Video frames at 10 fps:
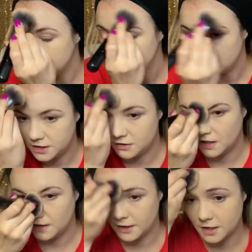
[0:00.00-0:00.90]
And you
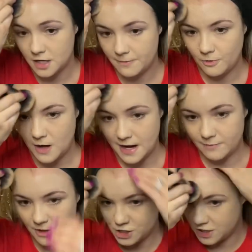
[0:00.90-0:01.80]
got like a couple eye
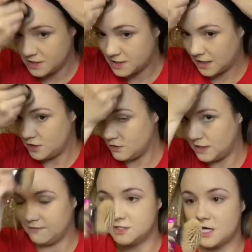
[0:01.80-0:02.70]
brushes. Like, you can
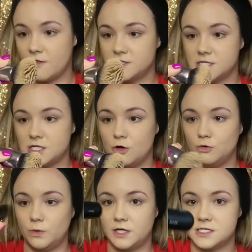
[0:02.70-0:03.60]
even tell this is the old
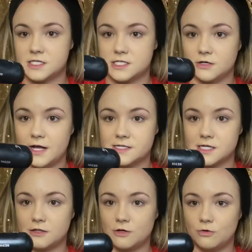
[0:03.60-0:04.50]
one because it still has
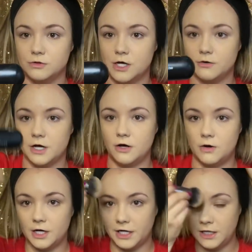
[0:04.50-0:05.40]
like the old logo
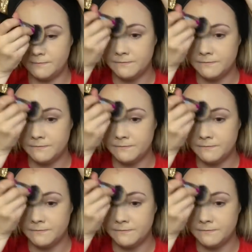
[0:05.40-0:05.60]
on it.